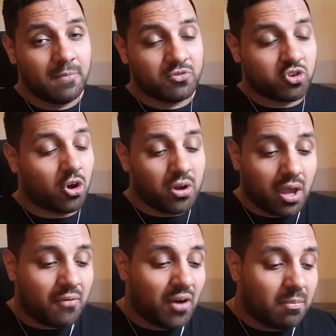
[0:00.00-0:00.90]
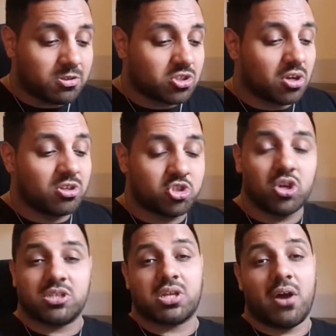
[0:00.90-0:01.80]
So if I'm just going to
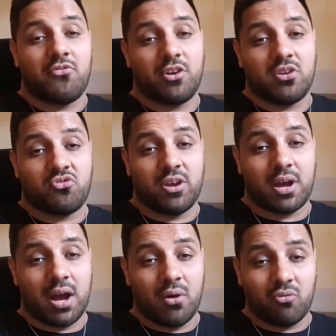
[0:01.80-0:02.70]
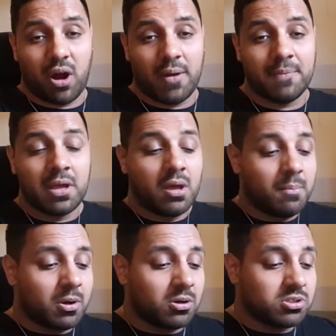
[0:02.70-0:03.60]
stress that first thing out, right?
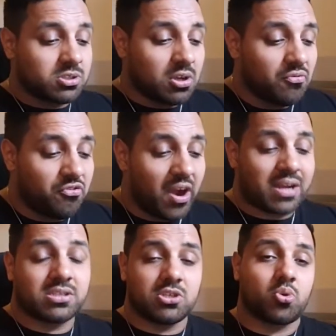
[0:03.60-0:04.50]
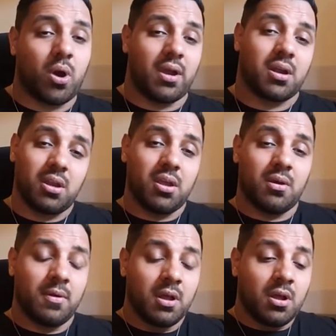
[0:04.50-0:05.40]
Because the facts is quite
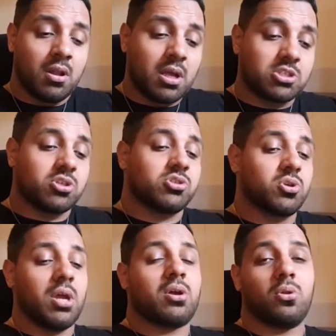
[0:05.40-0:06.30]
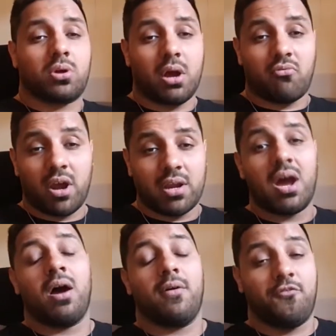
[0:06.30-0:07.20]
clear. Let's just take a look at right
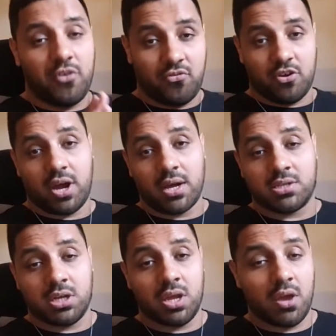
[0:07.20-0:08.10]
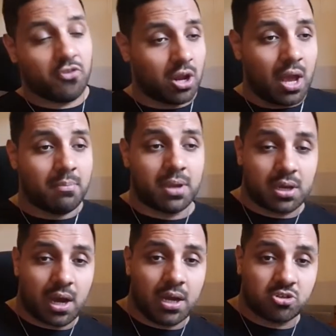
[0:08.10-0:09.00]
now FIFA 19. If you're like me,
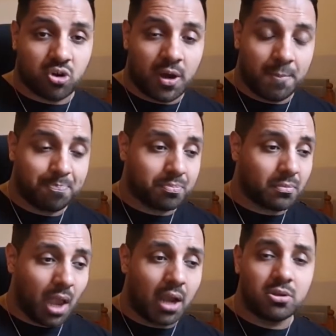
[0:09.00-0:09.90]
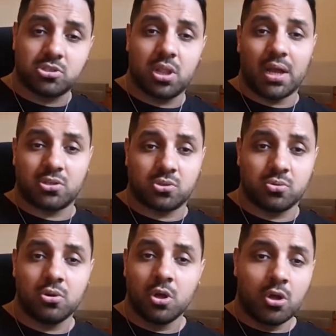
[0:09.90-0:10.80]
guys, right, I used to like
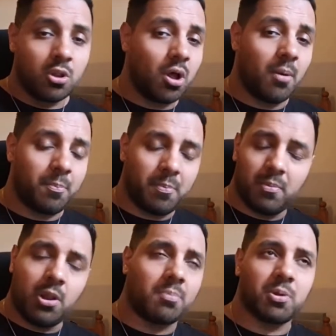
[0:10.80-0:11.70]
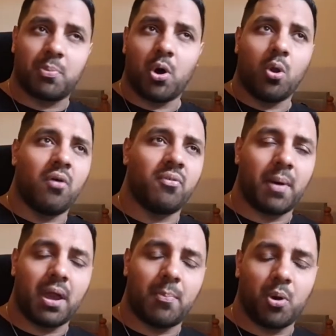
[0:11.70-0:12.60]
to lob the ball over
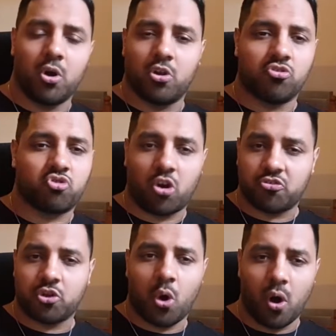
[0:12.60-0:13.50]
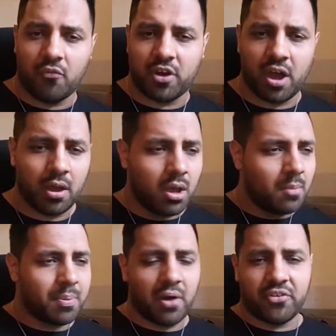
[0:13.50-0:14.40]
my opponents, cross it over,
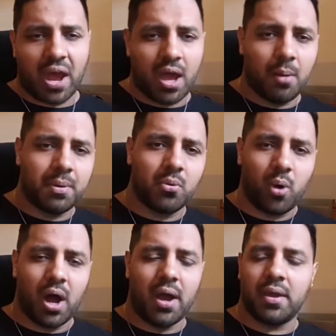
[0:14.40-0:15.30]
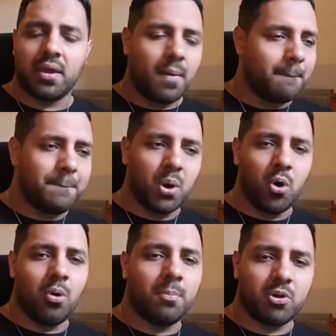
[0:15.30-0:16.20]
bit of that LBY,
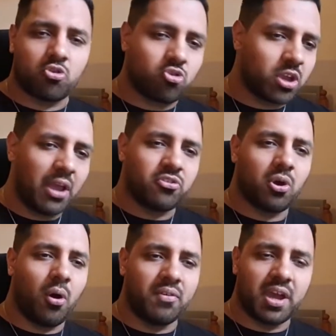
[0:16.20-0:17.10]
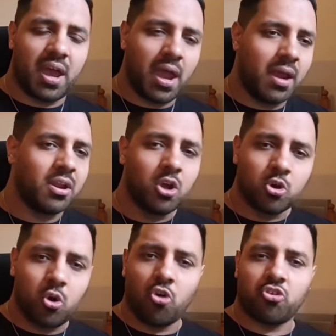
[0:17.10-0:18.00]
boom, gets it over the head,
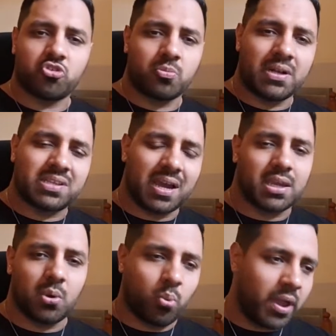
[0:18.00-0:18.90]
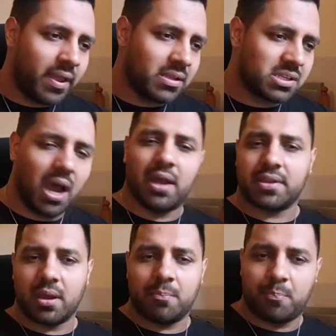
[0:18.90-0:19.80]
goes onto my attacking wings, and
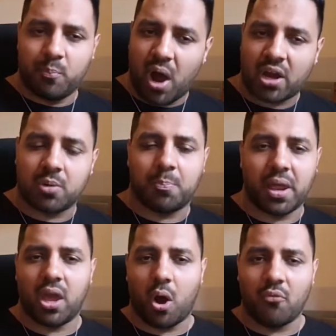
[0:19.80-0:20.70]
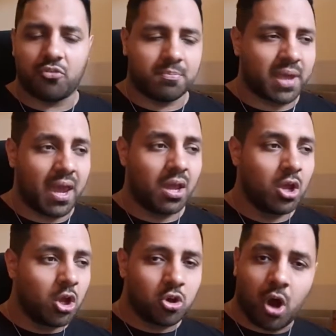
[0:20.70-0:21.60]
then I could play it on from there.
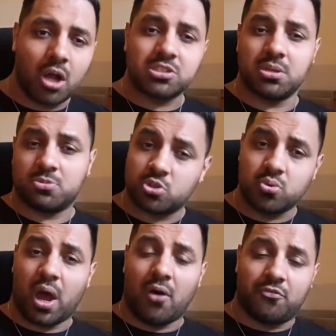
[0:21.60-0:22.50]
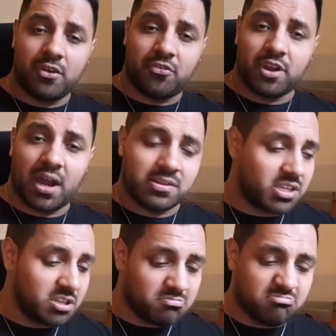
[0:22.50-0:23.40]
Can't seem to do that on FIFA
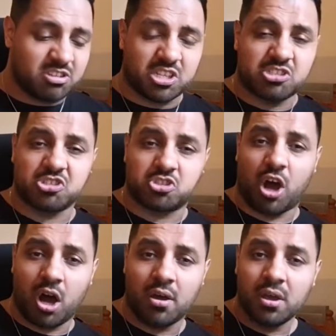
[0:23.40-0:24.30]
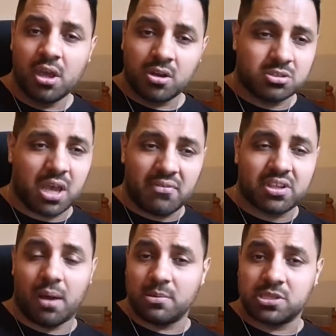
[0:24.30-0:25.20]
19 since the start, because every
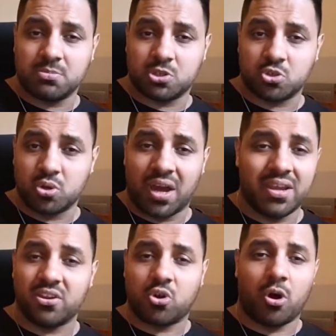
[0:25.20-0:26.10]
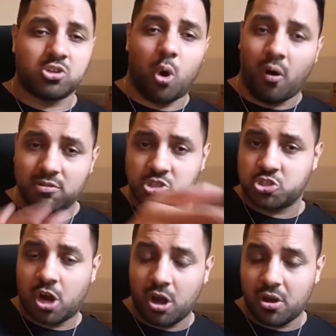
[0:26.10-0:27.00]
time I seem to do that, it either goes
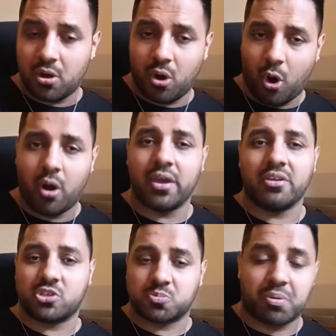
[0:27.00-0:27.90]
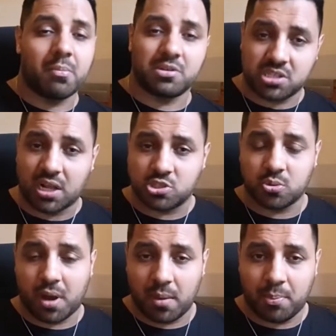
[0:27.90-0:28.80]
overshot or it just pretty much lands to
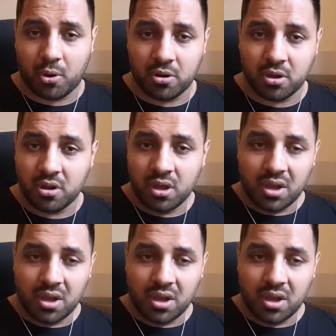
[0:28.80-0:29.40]
my opponent.